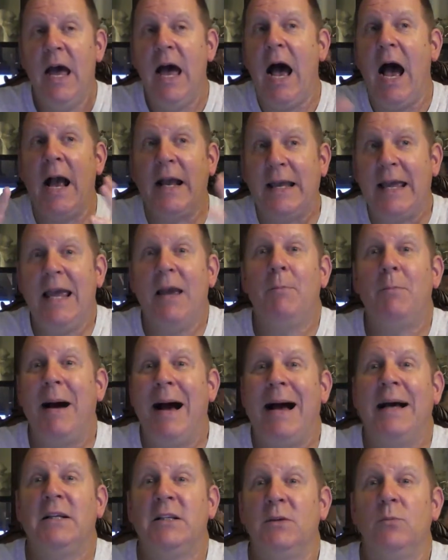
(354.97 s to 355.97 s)
I can't
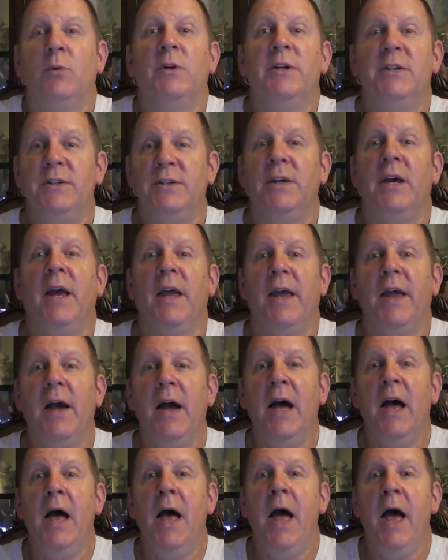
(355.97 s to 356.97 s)
possibly see
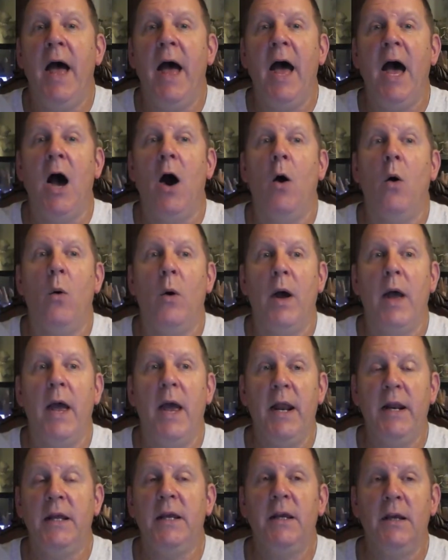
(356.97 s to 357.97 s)
how
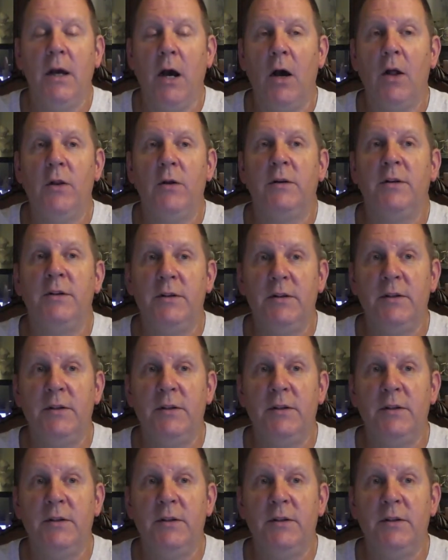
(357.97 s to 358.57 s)
any other